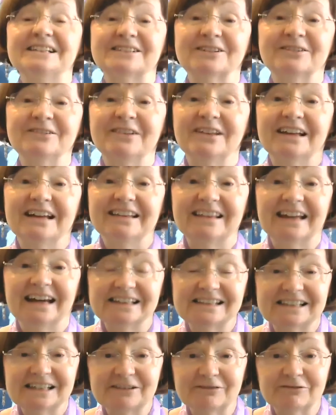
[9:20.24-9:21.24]
So
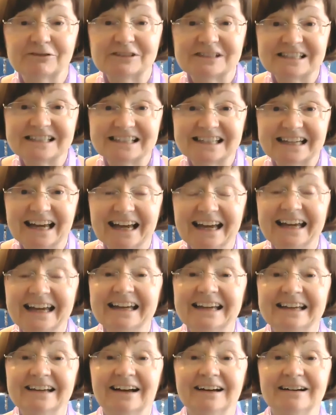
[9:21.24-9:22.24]
that's it for
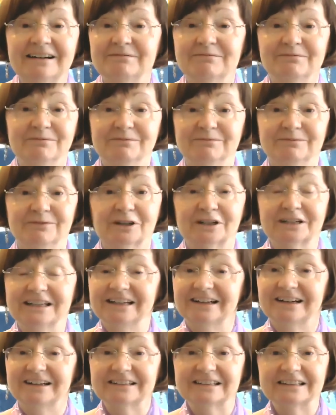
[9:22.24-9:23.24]
today.
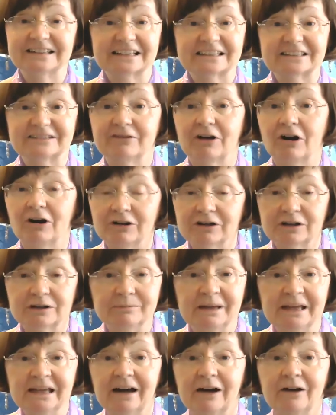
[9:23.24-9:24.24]
Working on collective
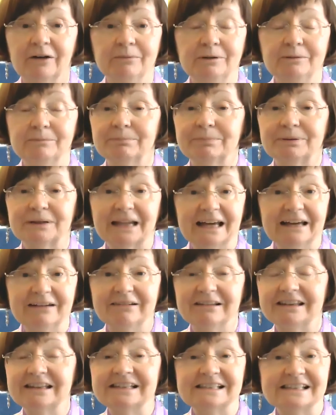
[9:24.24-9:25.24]
alchemy. I hope you play
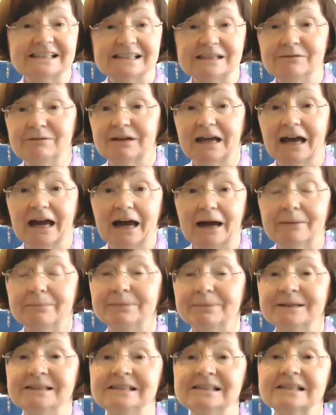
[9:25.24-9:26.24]
with it and see what
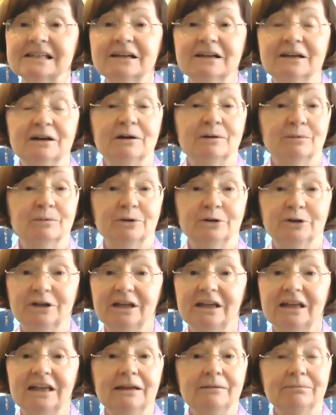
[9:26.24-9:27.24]
happens. We're going
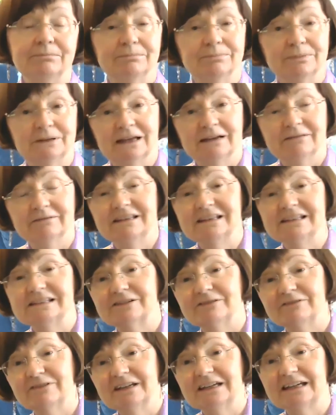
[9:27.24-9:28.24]
to keep playing with
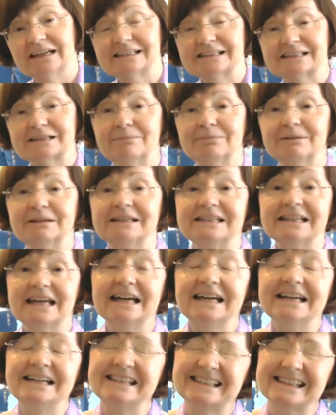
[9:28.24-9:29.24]
this over the next couple of
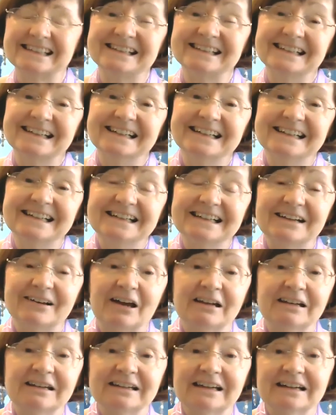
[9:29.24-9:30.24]
days,
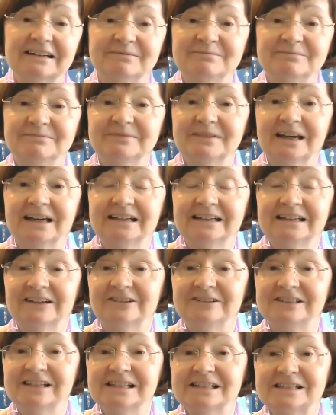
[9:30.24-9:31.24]
and
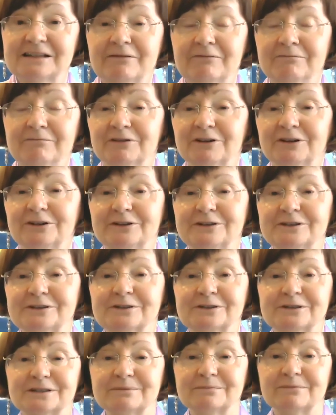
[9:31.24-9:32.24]
on day 7 we're going to
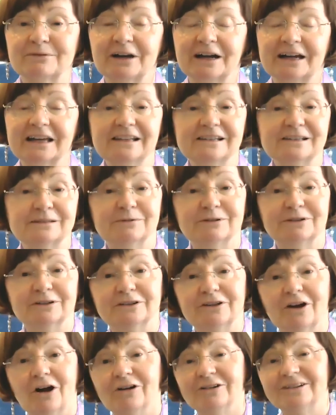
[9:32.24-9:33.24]
source a miraculous
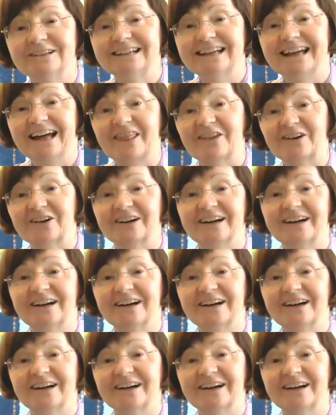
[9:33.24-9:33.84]
world all together